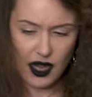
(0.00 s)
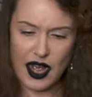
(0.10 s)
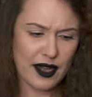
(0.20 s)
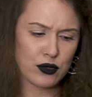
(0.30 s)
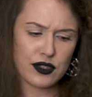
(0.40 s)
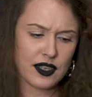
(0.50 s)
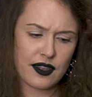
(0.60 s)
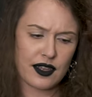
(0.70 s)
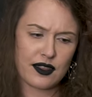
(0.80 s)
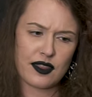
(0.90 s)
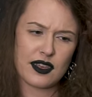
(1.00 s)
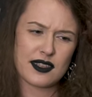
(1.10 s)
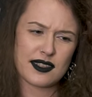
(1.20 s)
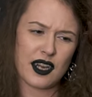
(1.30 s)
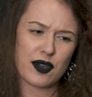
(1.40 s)
I could say that
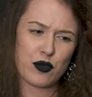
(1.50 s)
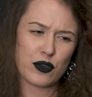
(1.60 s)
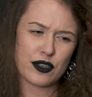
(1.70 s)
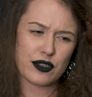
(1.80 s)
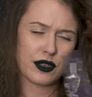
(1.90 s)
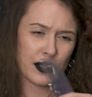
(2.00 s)
these are more